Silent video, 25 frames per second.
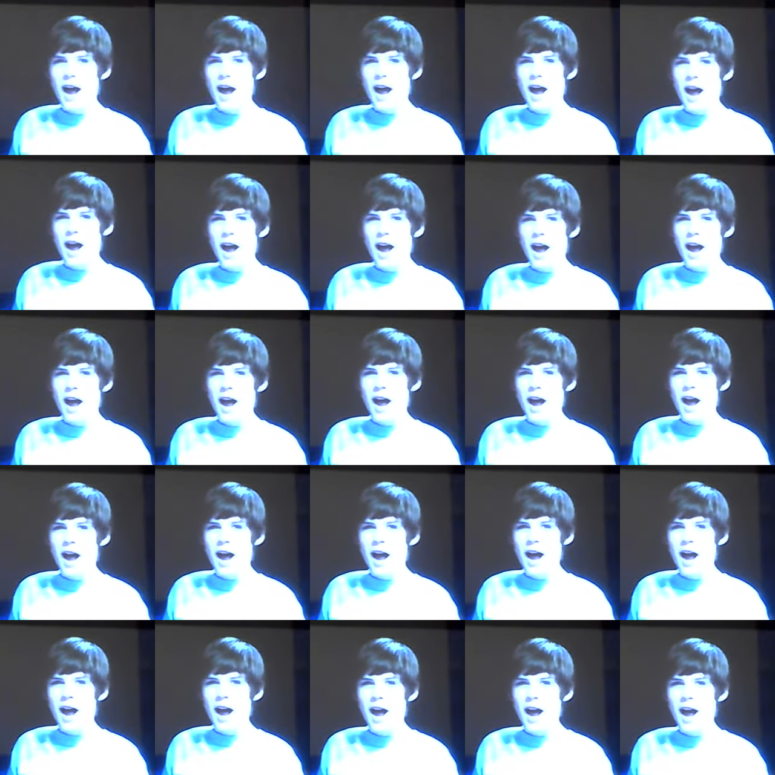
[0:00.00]

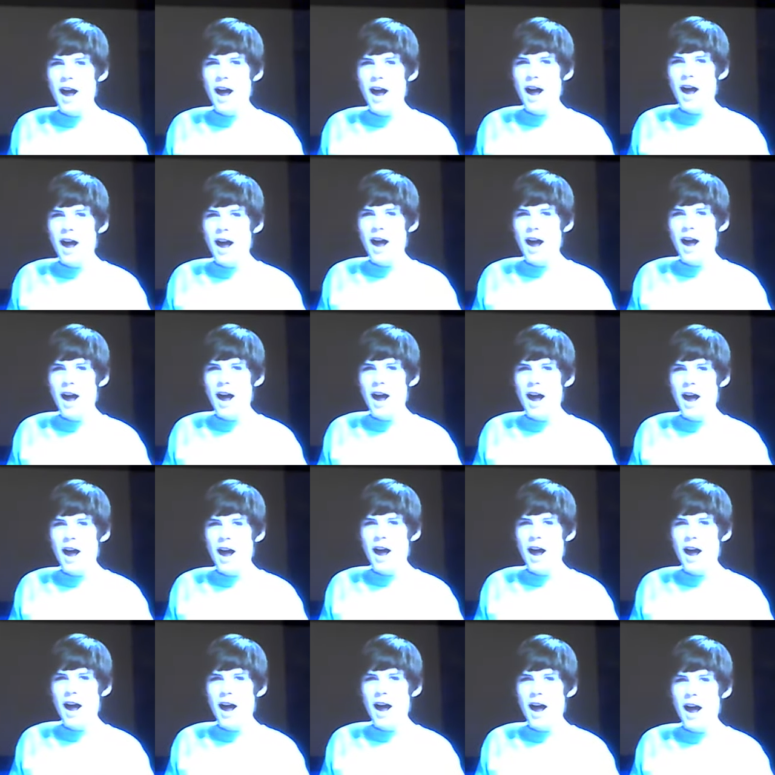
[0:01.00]

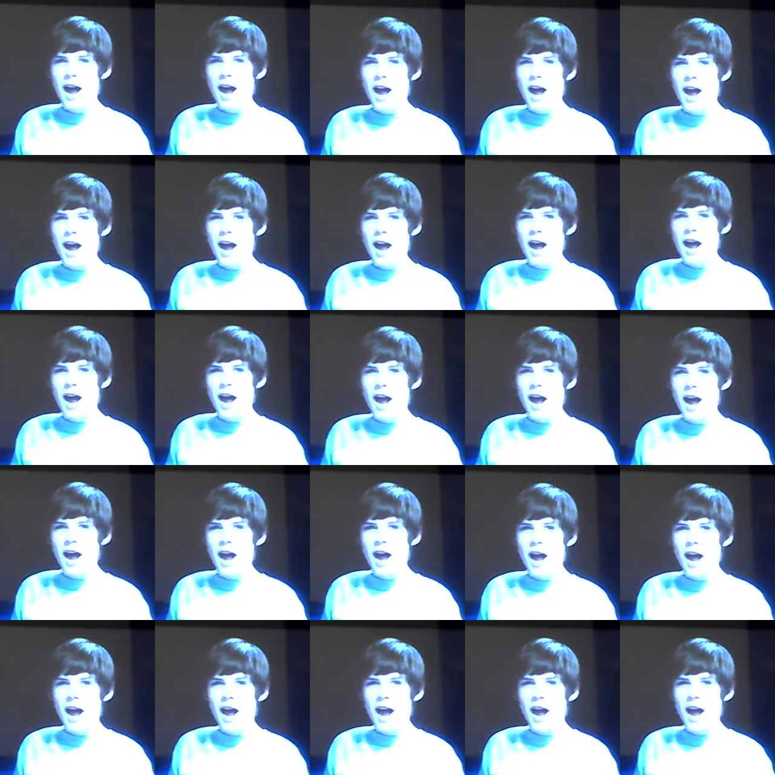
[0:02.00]

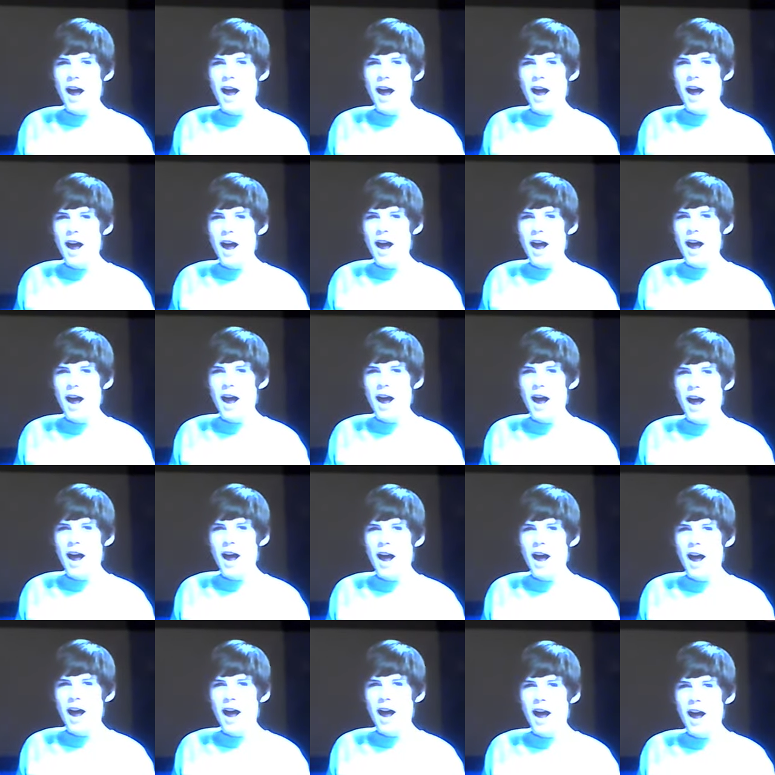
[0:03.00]

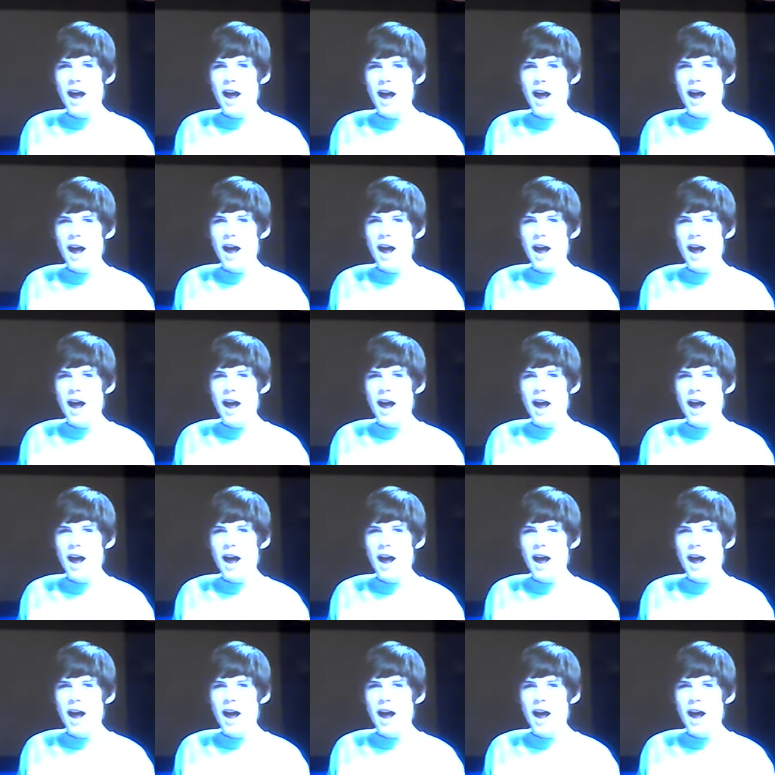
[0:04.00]
(no one is talking)